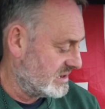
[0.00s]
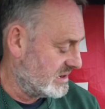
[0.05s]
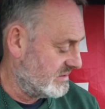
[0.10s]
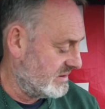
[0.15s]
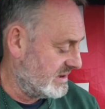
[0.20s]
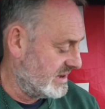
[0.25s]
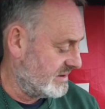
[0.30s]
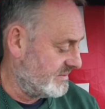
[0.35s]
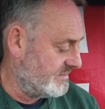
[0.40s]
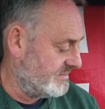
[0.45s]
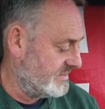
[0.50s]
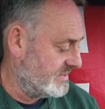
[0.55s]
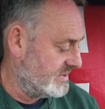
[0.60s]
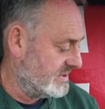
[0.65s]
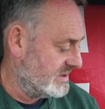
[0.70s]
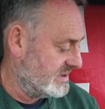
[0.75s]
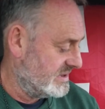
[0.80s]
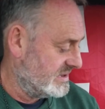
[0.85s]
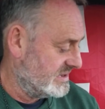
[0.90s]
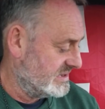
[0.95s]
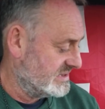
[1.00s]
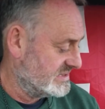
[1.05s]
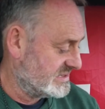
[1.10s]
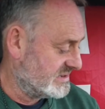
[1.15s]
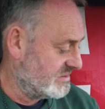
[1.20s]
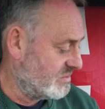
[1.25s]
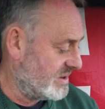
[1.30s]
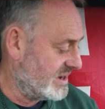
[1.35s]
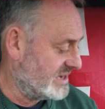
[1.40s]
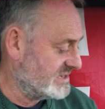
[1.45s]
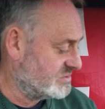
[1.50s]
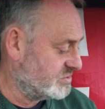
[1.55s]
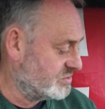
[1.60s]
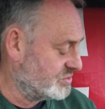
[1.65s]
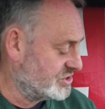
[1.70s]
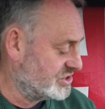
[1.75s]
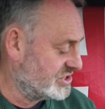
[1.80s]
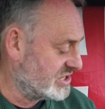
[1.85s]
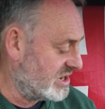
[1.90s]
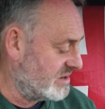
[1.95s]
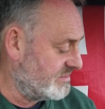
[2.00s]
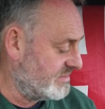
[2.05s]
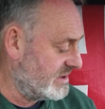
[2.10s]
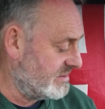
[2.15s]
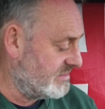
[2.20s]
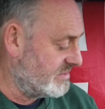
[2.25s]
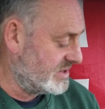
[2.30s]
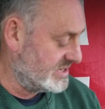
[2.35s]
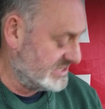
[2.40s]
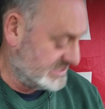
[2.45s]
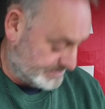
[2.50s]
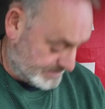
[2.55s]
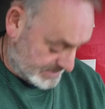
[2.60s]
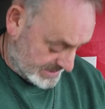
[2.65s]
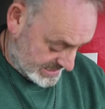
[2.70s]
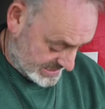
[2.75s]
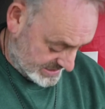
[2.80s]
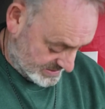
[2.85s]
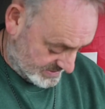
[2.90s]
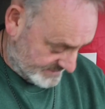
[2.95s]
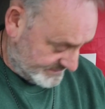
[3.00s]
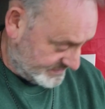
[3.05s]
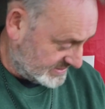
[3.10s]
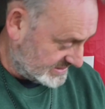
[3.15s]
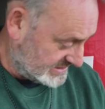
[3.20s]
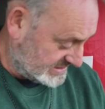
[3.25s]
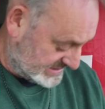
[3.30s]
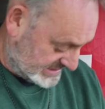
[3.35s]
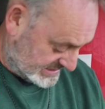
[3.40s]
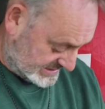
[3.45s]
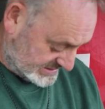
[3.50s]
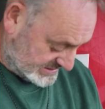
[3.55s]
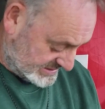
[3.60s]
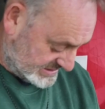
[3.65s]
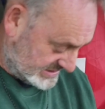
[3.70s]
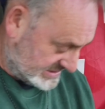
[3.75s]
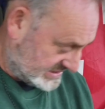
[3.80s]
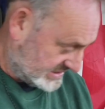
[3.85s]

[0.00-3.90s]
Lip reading: Go now. So Waze will show me my speed. I don't know if you can see this on